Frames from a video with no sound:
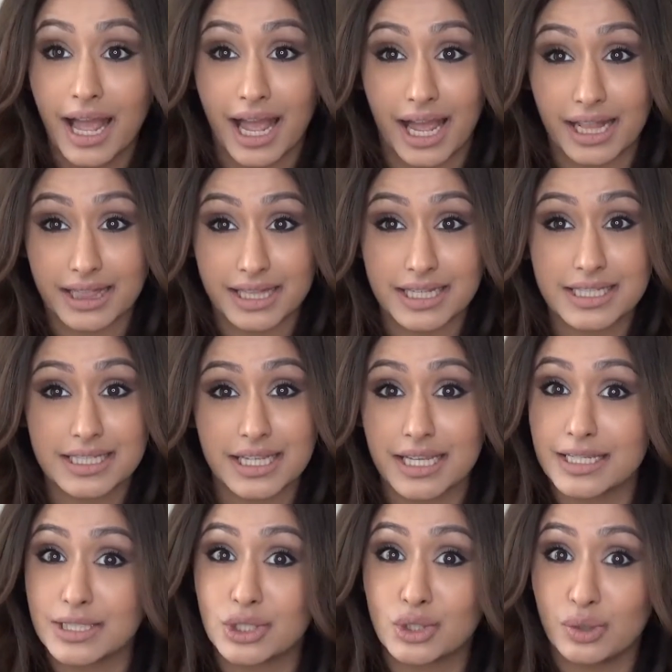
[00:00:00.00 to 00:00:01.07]
And this
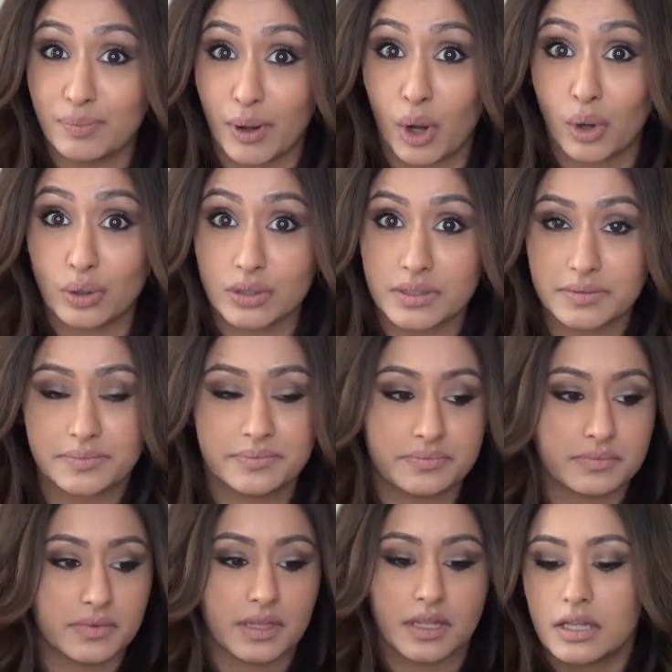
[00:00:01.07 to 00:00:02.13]
is Super Hold.
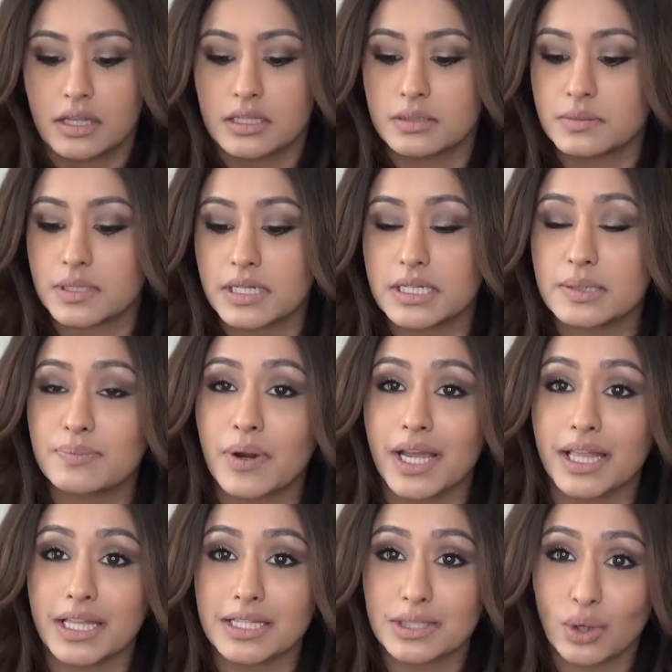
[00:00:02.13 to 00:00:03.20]
So I'm just gonna spray
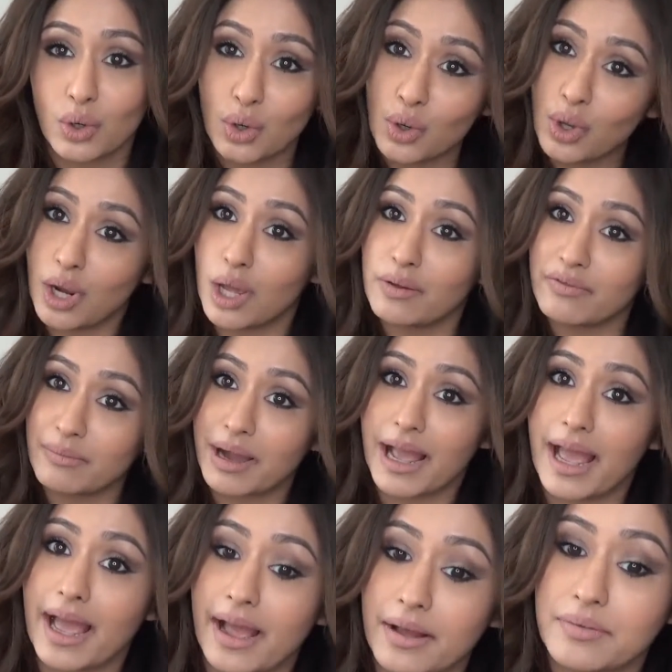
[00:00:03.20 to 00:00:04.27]
this all over my
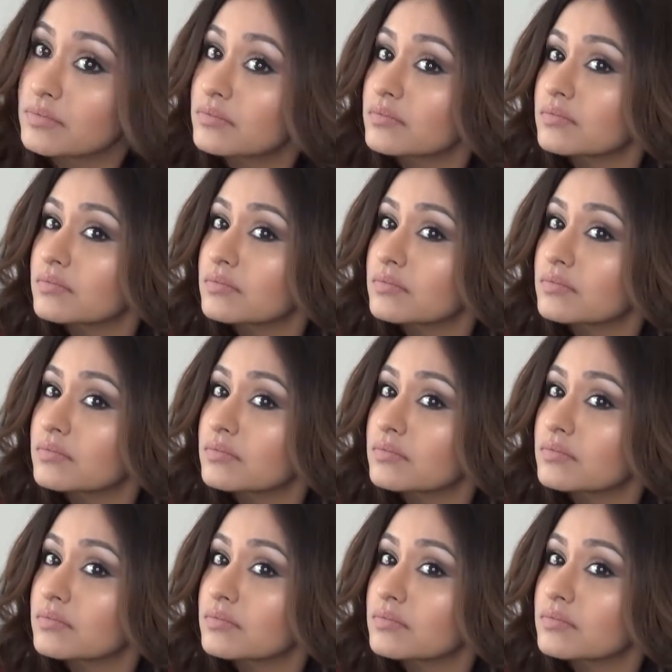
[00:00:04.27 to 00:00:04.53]
hair.